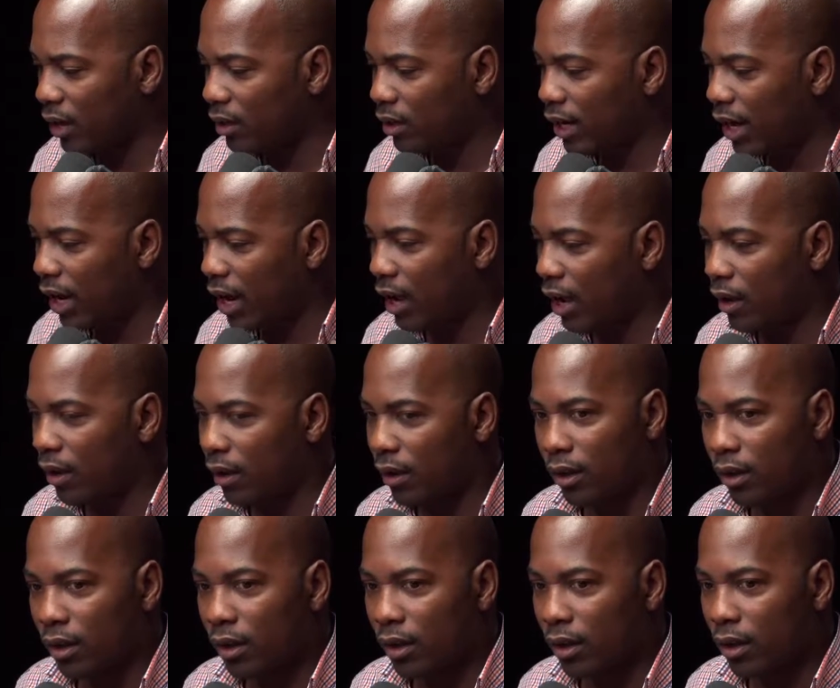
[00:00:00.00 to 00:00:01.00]
"You're talking
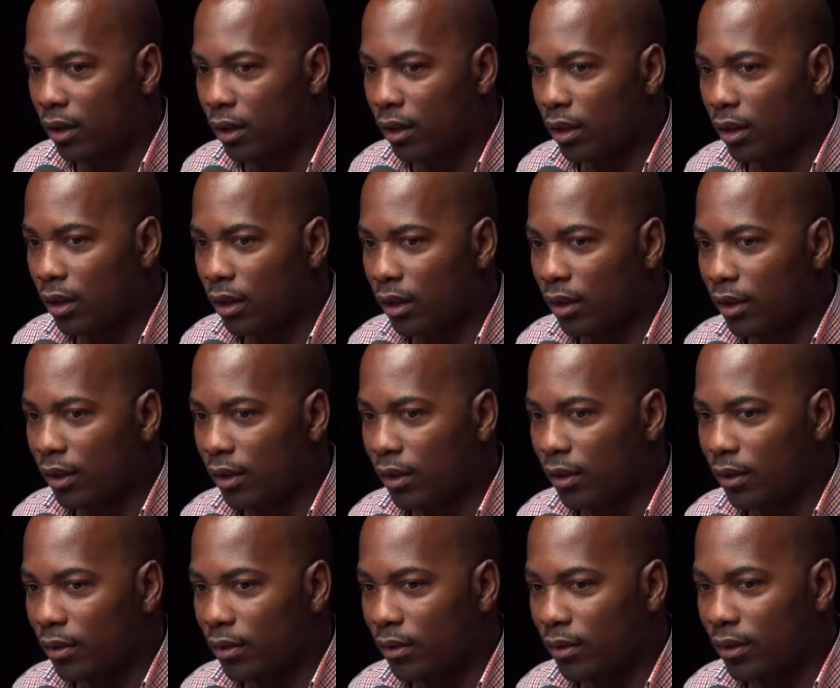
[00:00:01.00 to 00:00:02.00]
about me, because I'll get a
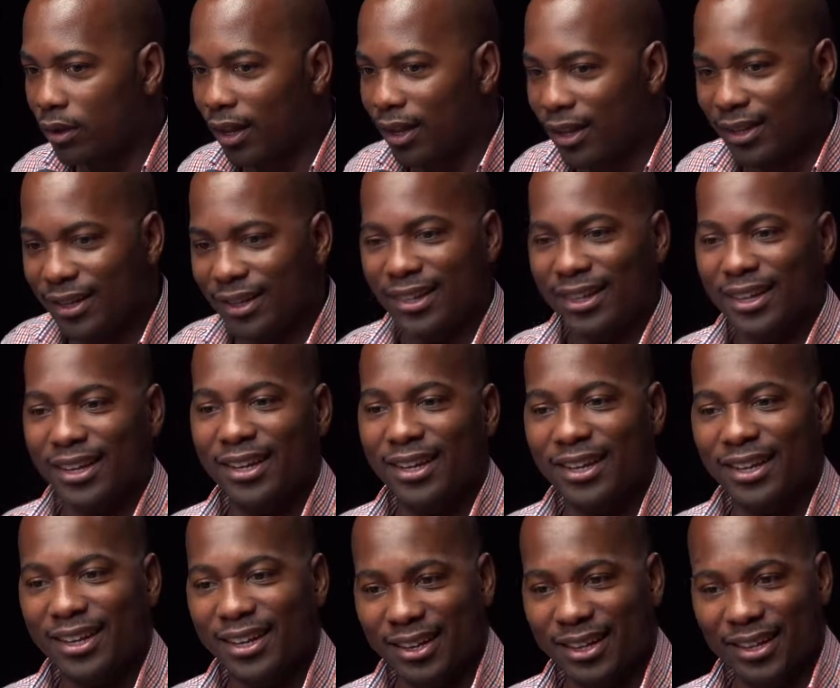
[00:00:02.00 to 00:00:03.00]
full plate of meat.
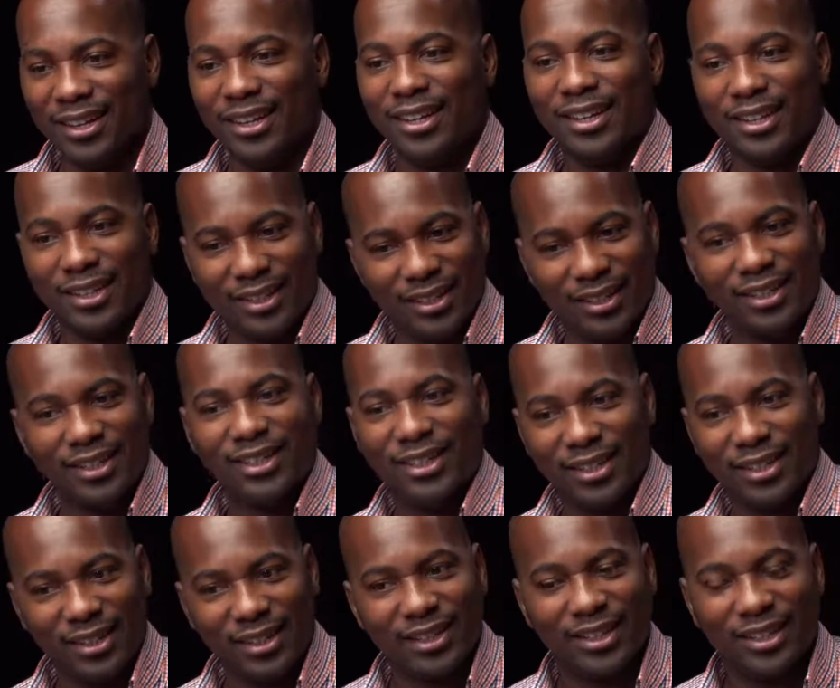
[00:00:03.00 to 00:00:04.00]
I get
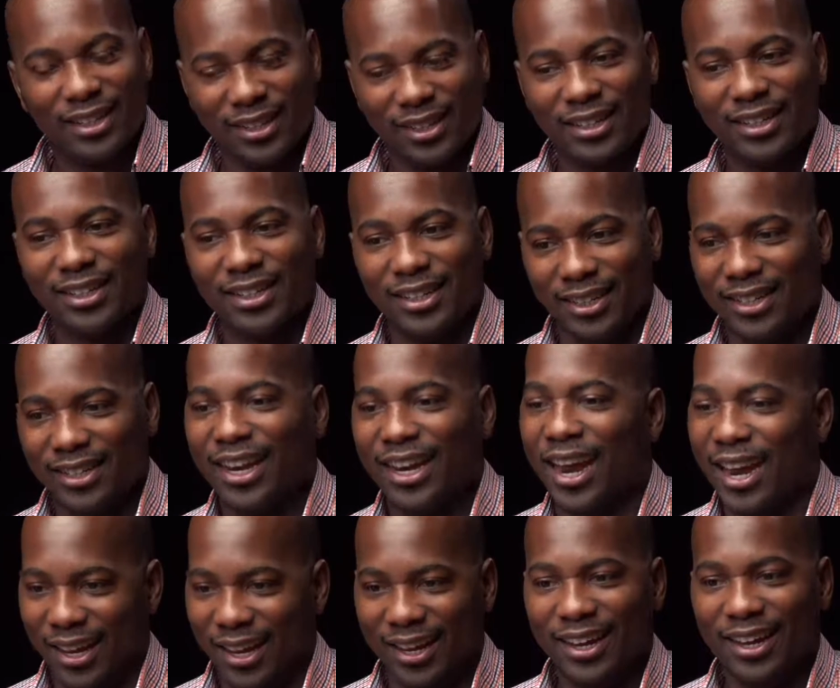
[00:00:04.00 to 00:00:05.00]
all chicken, all
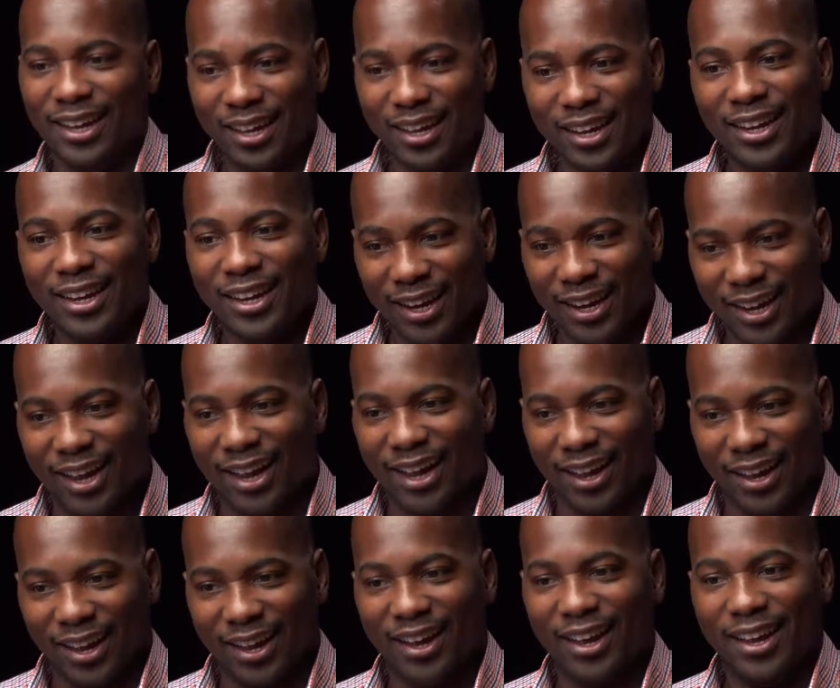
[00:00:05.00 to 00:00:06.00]
and
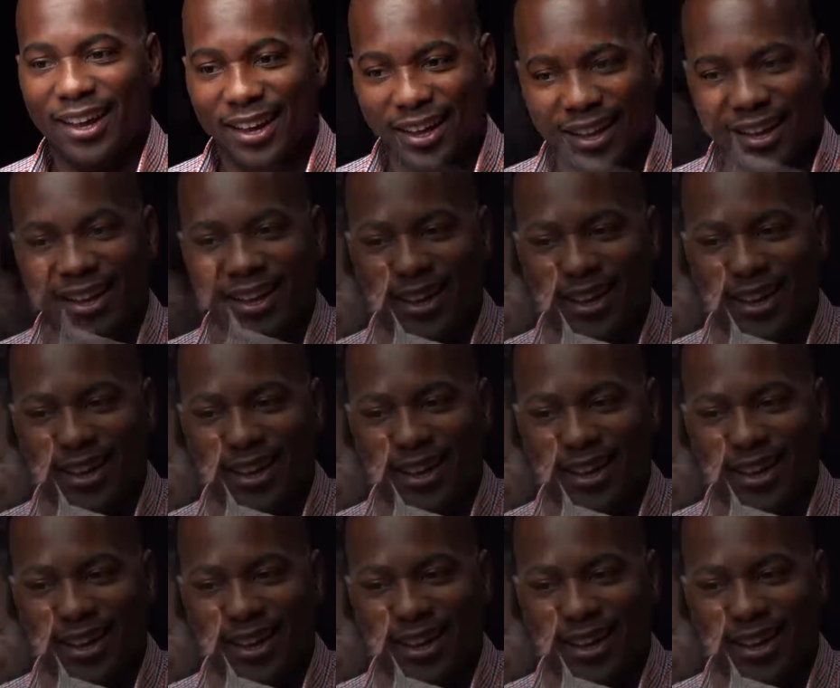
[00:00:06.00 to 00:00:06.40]
I know